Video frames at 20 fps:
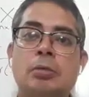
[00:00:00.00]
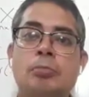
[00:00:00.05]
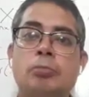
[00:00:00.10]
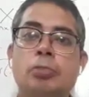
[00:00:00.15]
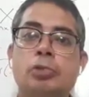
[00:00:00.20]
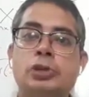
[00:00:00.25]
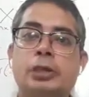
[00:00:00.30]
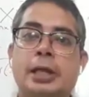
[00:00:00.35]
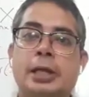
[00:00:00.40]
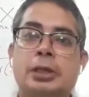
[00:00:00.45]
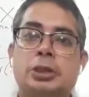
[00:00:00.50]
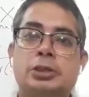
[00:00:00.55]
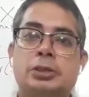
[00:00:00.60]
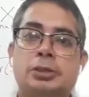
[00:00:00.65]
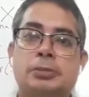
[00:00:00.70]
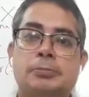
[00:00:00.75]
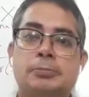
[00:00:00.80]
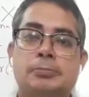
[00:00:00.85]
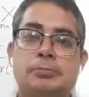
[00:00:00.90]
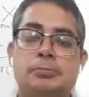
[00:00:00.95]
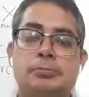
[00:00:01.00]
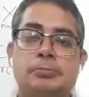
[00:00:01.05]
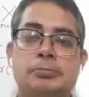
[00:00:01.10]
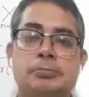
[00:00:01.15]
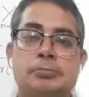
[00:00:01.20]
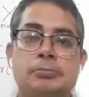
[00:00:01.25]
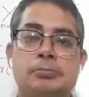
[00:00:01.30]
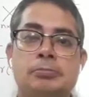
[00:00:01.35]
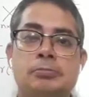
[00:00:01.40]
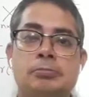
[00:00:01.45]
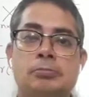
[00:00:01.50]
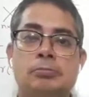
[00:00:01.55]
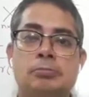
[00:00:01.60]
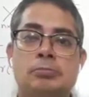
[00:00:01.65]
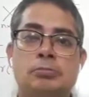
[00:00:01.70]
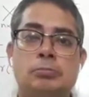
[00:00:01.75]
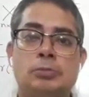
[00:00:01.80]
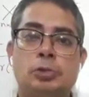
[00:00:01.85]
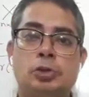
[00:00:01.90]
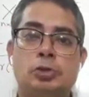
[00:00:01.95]
projection.
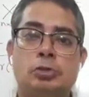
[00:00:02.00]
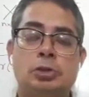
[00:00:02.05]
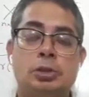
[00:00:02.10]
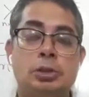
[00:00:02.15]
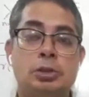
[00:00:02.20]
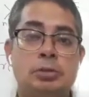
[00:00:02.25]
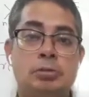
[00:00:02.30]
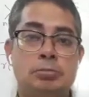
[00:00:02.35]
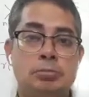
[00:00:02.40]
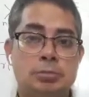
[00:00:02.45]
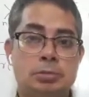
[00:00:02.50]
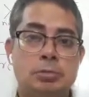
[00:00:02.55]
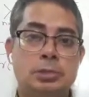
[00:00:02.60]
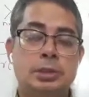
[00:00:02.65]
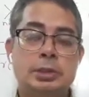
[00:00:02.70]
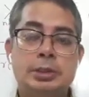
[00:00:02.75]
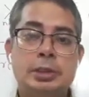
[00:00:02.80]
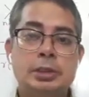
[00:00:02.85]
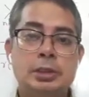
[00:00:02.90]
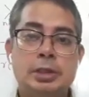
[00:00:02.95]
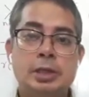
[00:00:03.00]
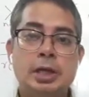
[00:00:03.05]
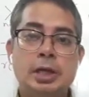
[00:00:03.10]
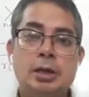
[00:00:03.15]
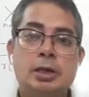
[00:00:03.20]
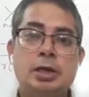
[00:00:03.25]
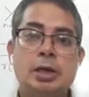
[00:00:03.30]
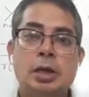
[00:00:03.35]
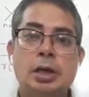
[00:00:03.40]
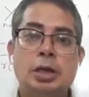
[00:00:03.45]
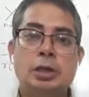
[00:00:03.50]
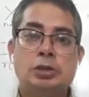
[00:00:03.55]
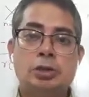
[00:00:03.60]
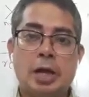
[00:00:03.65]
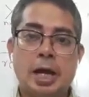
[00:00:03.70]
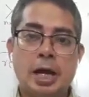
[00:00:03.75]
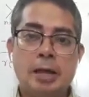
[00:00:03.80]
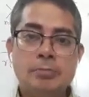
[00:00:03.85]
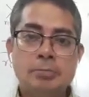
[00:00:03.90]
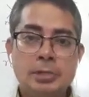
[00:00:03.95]
So, is that clear? So
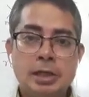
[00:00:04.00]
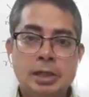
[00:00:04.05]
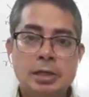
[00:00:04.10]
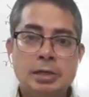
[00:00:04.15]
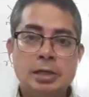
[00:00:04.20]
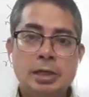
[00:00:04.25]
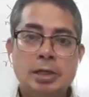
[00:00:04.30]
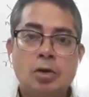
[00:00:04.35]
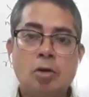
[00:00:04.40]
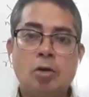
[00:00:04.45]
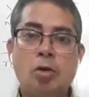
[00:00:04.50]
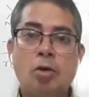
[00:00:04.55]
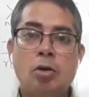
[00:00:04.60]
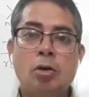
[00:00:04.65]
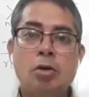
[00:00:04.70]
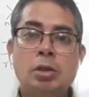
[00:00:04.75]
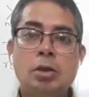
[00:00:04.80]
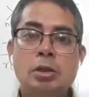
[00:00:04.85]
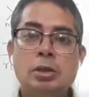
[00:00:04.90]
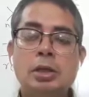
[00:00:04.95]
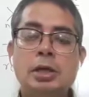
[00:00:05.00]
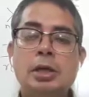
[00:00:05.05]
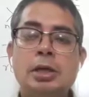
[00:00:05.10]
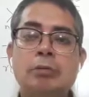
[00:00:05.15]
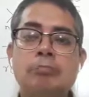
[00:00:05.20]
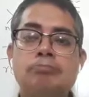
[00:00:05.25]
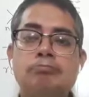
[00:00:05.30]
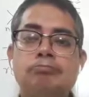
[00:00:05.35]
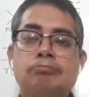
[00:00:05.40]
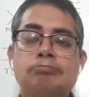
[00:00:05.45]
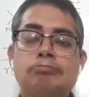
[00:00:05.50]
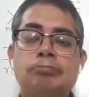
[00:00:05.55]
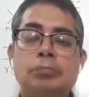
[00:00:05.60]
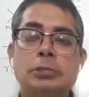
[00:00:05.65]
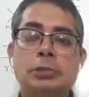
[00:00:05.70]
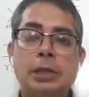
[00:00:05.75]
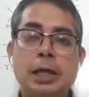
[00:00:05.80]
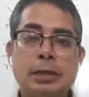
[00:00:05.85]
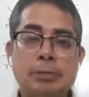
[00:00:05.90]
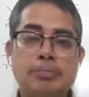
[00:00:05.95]
I am taking all the
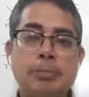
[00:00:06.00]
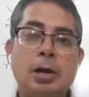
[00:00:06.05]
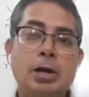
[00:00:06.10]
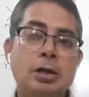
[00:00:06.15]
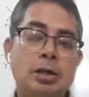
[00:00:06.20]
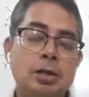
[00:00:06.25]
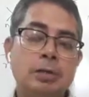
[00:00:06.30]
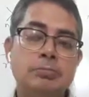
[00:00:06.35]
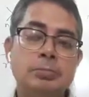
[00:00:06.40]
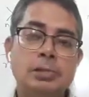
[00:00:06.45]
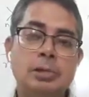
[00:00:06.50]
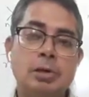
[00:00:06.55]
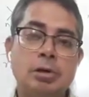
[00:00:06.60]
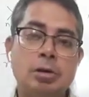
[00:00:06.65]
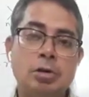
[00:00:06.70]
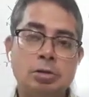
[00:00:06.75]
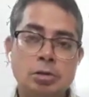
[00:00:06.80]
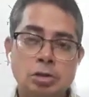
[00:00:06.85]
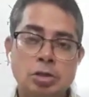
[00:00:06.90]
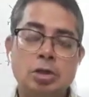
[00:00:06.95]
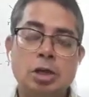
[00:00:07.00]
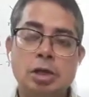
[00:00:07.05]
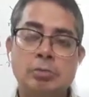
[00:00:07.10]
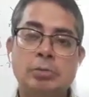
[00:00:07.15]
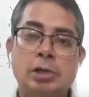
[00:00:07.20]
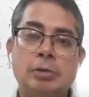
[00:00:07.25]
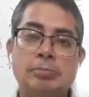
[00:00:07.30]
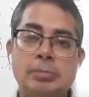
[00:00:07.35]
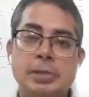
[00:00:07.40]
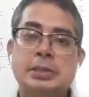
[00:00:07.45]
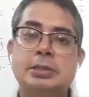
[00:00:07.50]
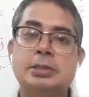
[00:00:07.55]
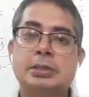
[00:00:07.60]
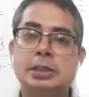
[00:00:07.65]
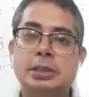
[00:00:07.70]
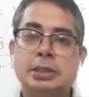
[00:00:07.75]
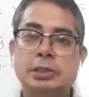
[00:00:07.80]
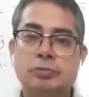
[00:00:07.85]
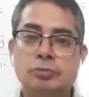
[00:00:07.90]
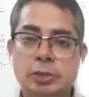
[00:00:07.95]
that part of the orthonormal
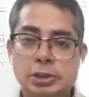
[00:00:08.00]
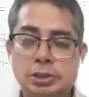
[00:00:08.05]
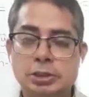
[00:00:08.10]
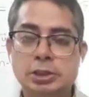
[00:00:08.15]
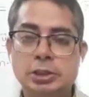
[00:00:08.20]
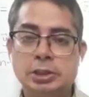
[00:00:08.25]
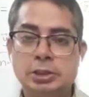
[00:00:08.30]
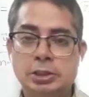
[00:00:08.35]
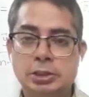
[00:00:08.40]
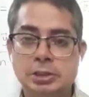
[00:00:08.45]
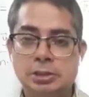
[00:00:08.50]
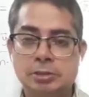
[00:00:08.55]
basis which is